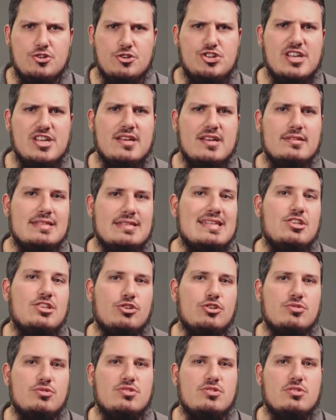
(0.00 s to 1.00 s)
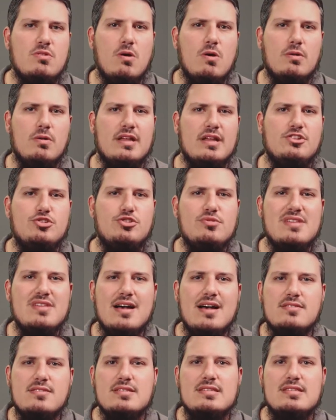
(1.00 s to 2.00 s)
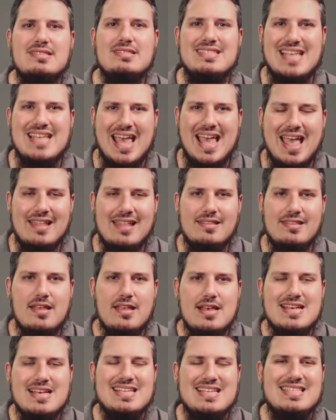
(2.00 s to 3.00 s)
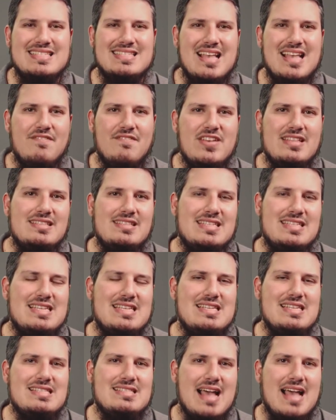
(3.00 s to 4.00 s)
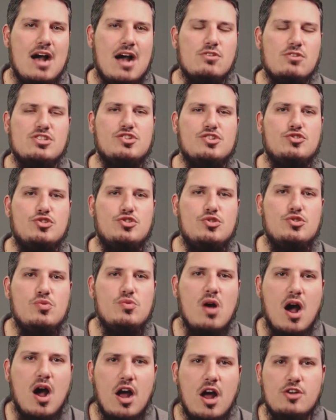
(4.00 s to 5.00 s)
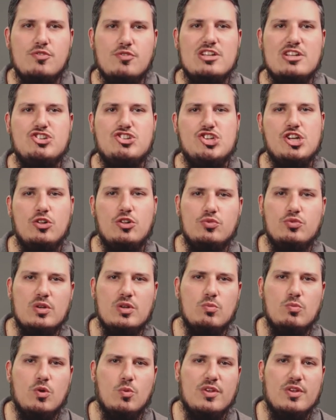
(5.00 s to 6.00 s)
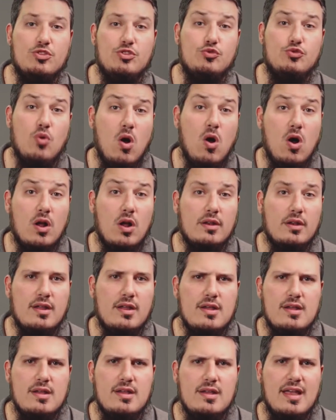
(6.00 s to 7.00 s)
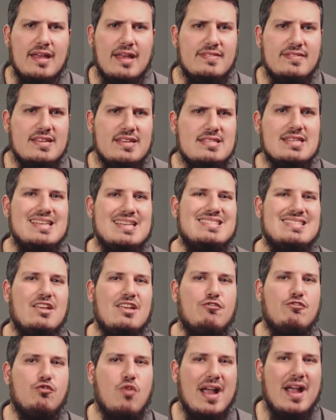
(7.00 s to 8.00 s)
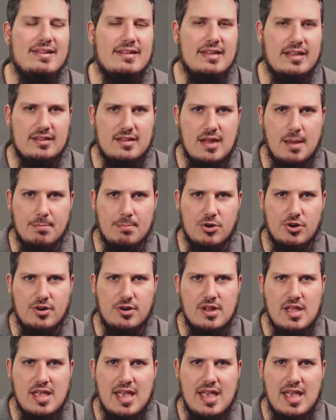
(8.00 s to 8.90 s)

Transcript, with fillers: She continues, quote, in 2010, 17,200 children were withdrawn and this is a frightening number.